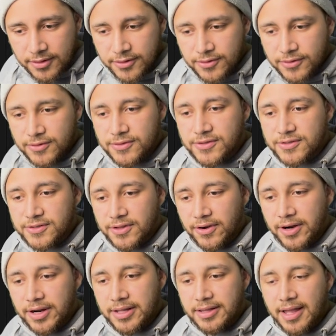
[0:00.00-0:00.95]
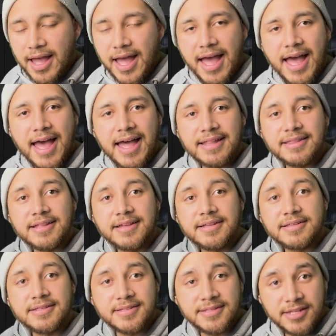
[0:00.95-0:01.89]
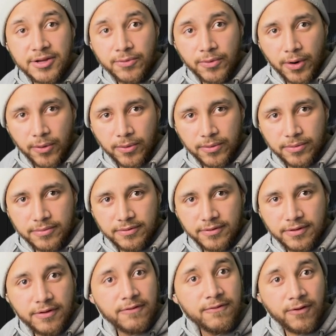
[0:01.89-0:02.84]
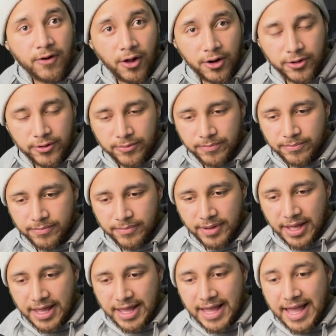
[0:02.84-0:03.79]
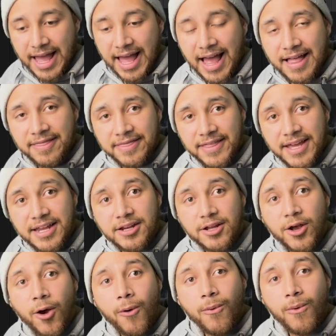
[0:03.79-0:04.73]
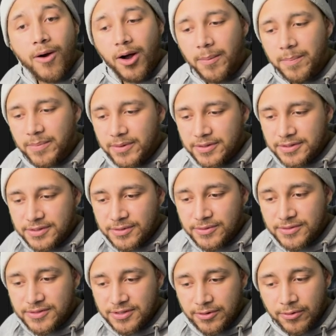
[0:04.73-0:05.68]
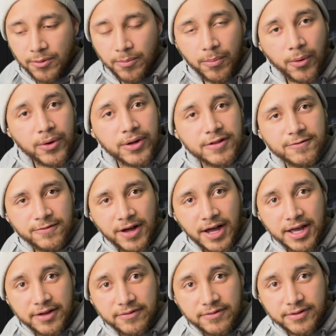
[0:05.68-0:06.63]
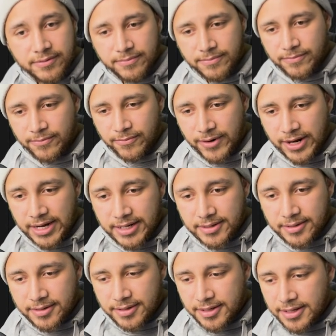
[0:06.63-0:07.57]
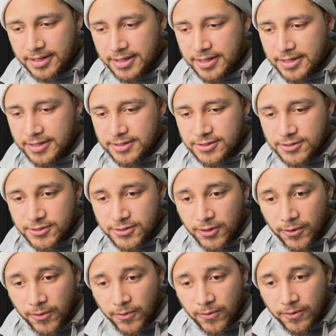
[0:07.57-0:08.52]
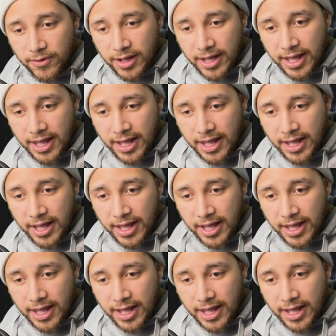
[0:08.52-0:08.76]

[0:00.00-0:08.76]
to start at 0 volume and then go up to 0.5, right? So